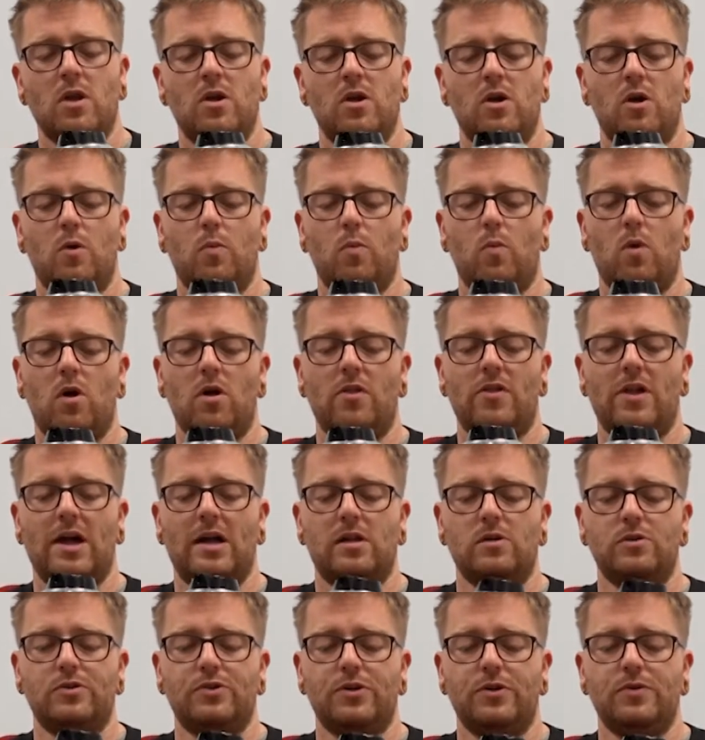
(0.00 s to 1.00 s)
and what
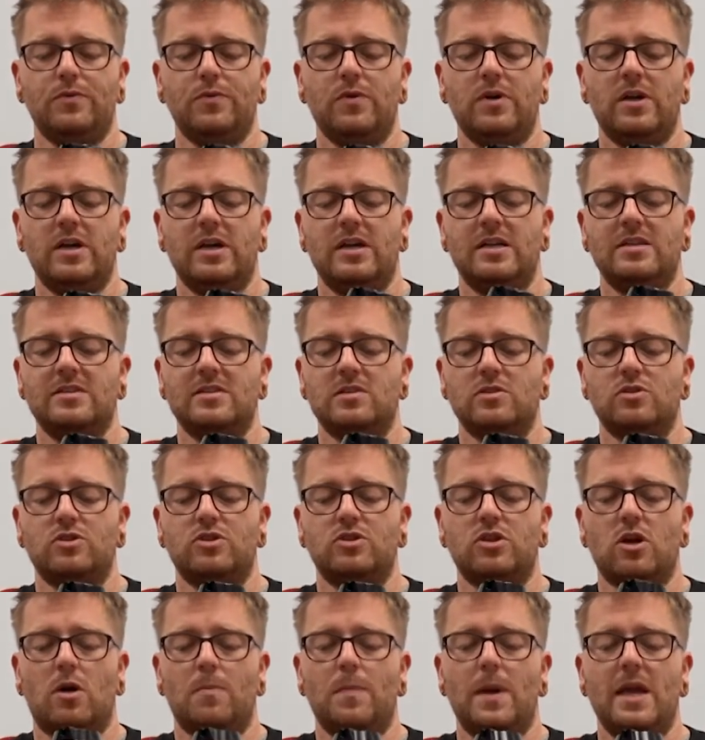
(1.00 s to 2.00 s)
that'll do is it'll
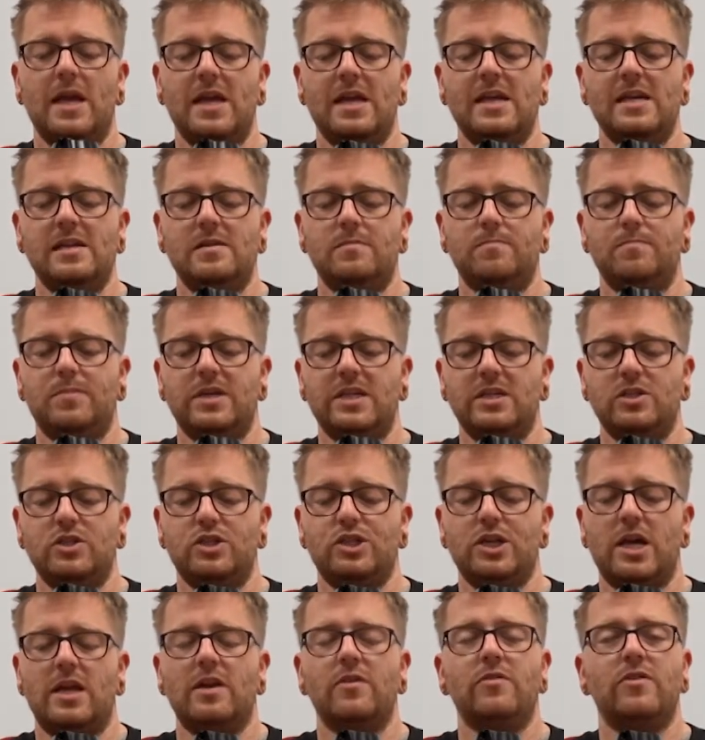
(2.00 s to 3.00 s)
stop heat being
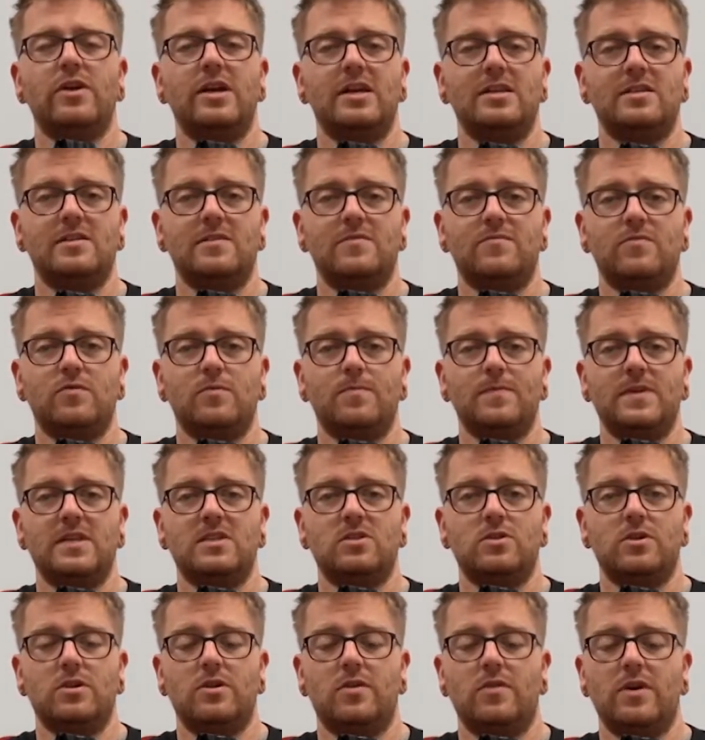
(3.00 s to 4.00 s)
generated from this
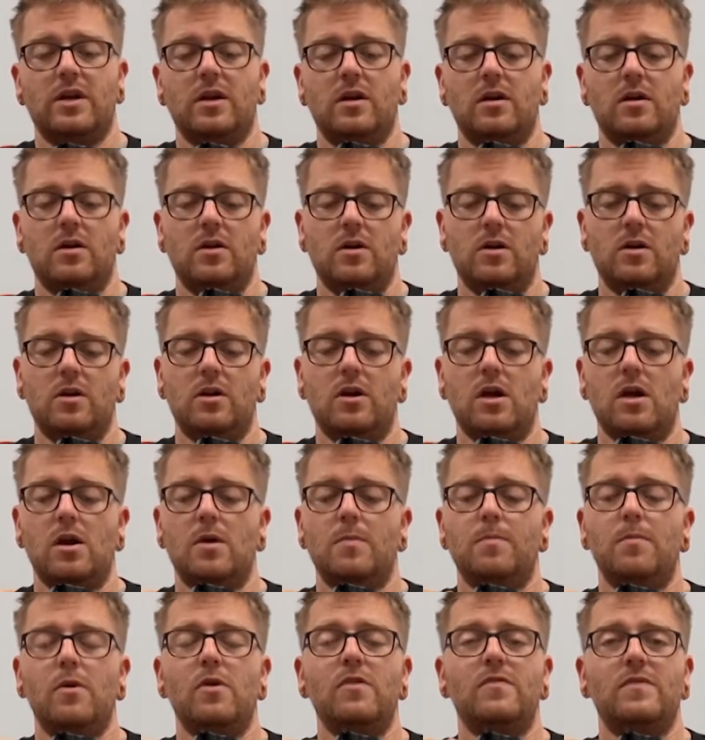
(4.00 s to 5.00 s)
area,
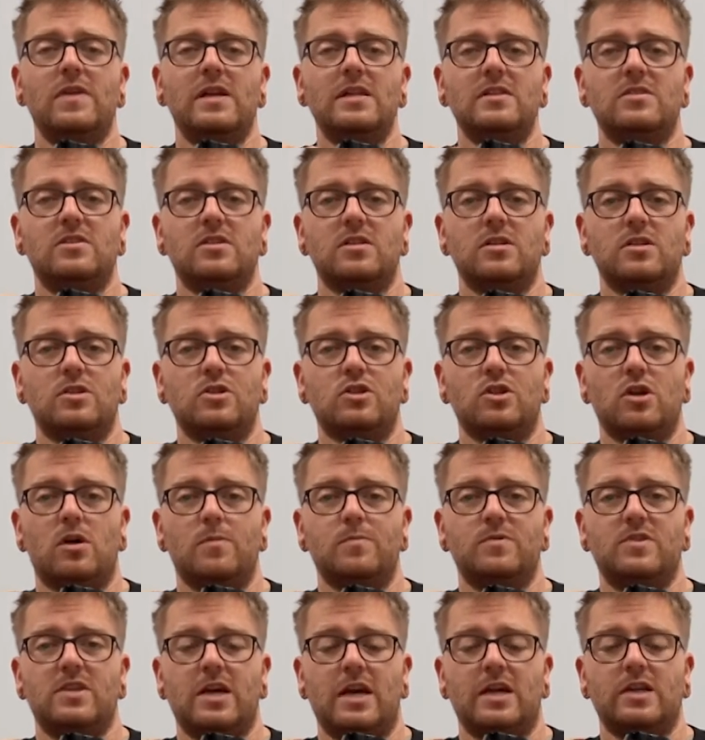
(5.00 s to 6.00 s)
moving into the top
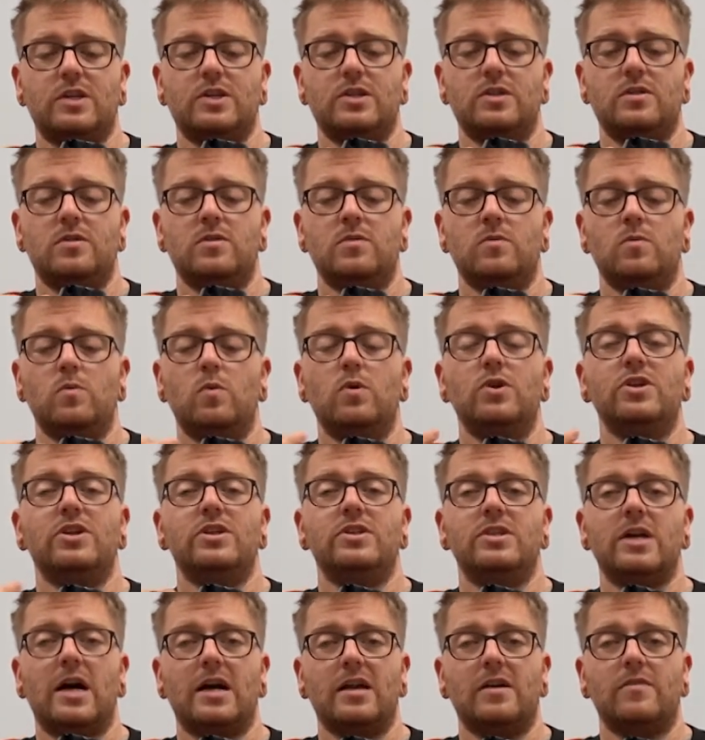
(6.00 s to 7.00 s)
section where your
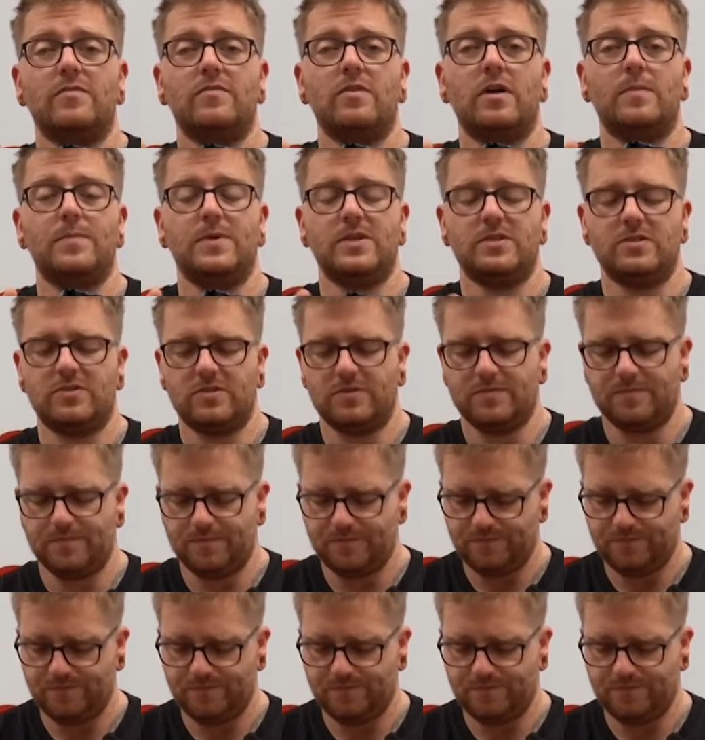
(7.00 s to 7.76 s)
diaphragm is.